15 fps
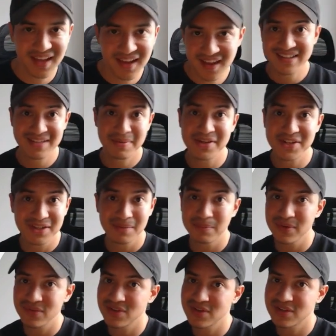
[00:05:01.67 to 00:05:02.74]
As I mentioned in the
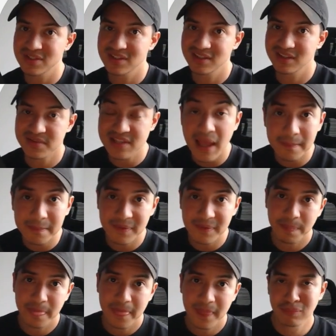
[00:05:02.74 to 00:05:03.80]
previous step,
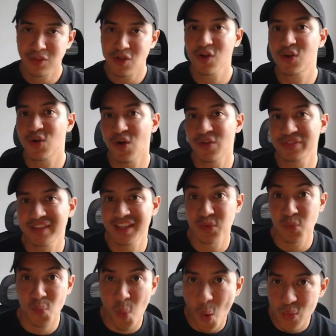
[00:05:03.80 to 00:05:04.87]
blog
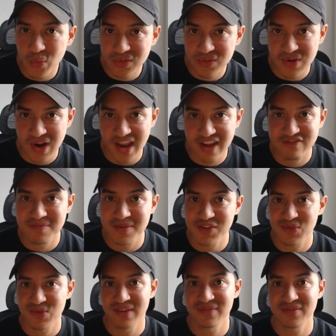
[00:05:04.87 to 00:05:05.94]
content won't drive
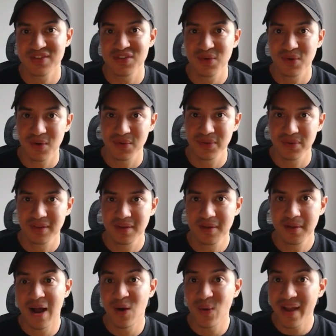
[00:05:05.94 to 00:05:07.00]
much revenue growth.
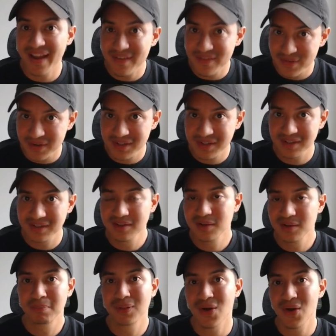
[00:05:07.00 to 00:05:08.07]
However,
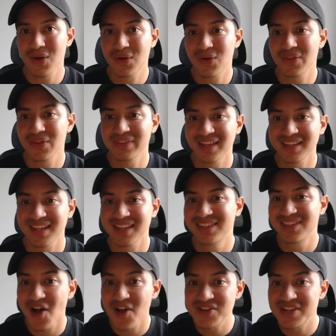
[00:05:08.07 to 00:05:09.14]
blog content
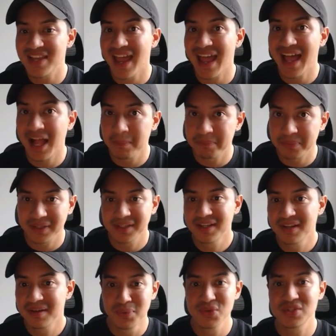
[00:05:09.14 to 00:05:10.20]
does help
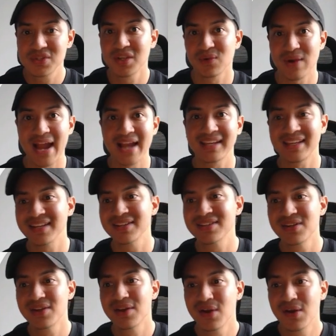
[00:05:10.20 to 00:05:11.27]
boost the
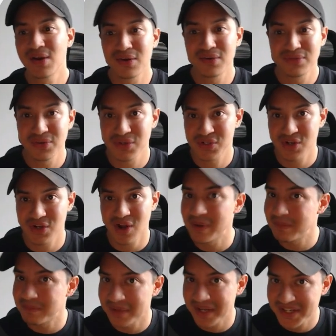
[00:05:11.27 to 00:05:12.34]
rankings of your
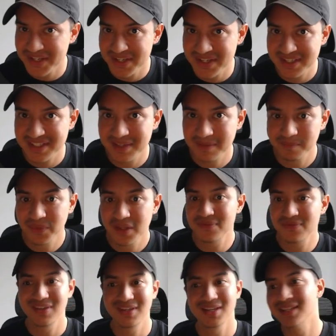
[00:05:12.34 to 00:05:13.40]
shopping pages
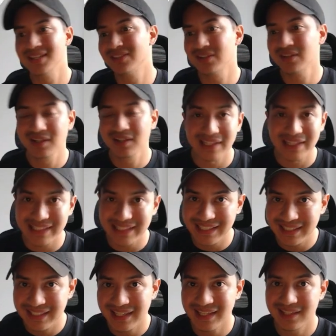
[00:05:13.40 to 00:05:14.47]
via internal
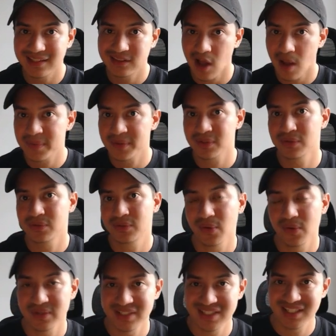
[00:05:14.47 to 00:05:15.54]
linking and topical
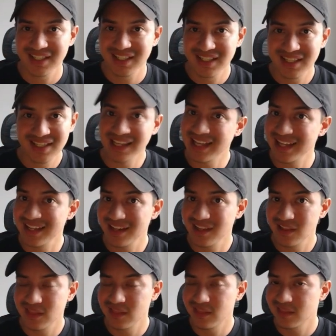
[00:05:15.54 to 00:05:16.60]
authority. Again,
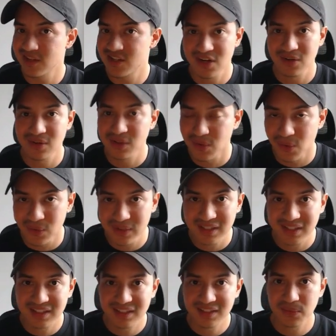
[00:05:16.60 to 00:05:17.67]
the general goal
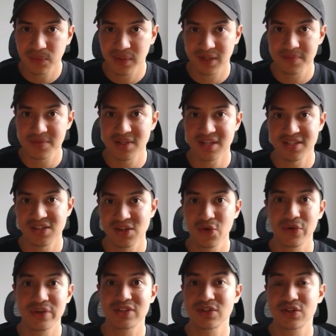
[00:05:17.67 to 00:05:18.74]
when it comes to SEO
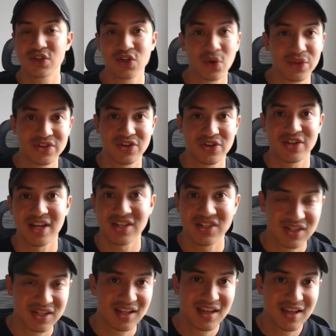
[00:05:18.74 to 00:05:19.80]
is to show the search
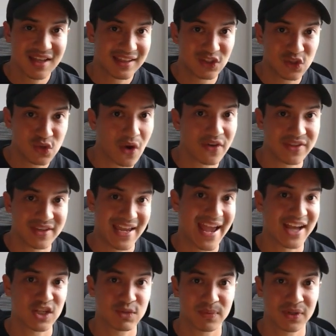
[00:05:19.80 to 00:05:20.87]
engine that you are the
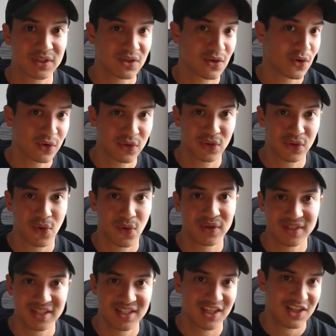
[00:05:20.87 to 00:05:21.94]
expert or
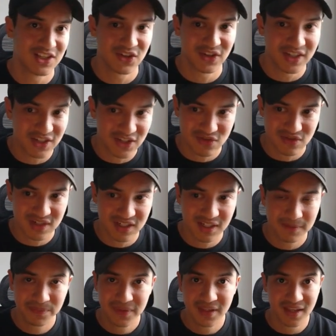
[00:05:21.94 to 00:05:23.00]
authority in your industry.
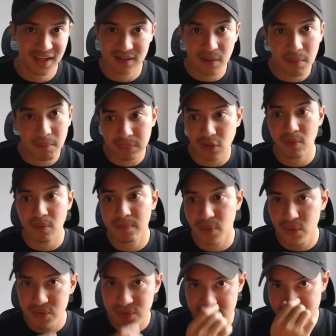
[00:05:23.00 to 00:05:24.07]
And blog
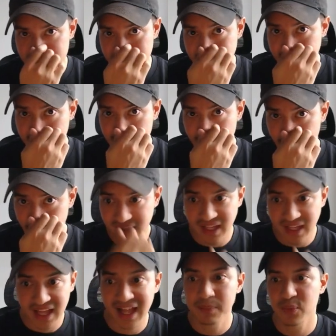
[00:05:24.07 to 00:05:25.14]
posts
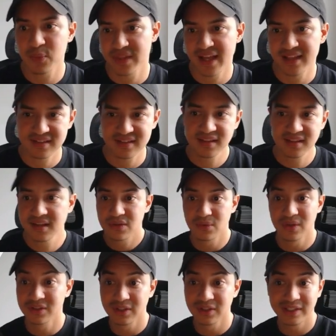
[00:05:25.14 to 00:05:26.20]
will help with that through
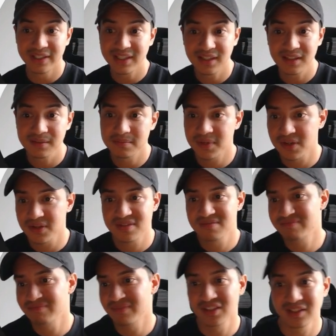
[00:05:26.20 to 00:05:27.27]
internal linking,
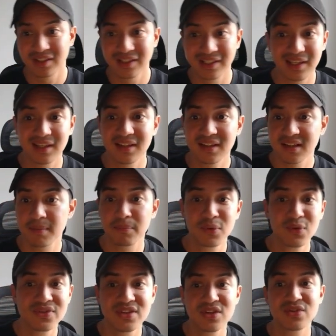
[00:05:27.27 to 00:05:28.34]
because internal linking
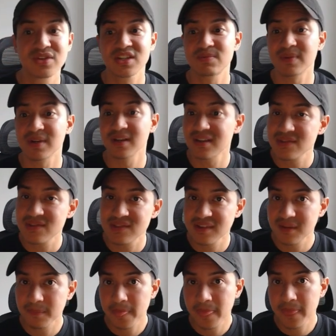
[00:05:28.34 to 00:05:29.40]
improves user experience
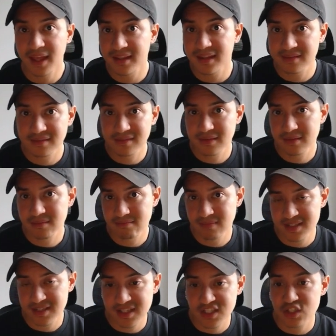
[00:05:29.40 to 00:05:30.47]
and
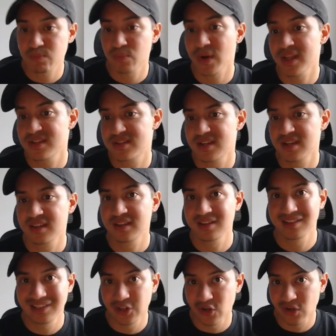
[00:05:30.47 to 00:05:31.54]
basically spreads
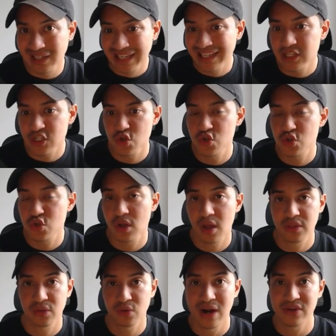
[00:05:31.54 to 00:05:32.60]
your link juice
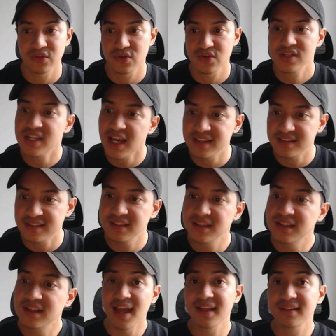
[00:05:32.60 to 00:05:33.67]
throughout your site.
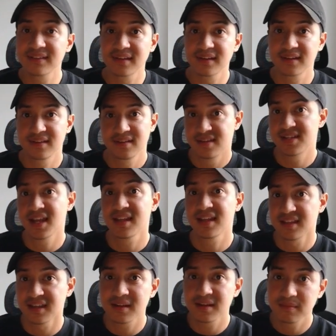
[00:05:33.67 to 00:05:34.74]
And the second
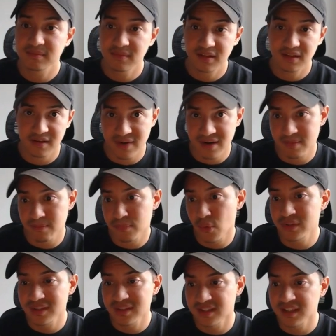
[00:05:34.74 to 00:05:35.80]
thing, and very
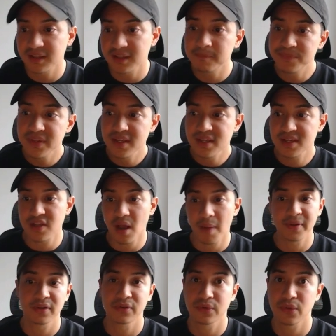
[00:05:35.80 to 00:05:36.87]
important thing, is
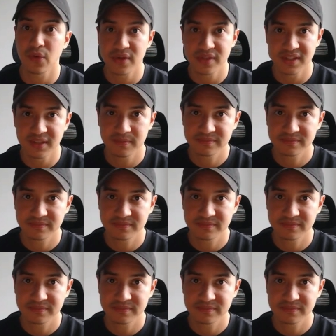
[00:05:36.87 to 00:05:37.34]
topical authority.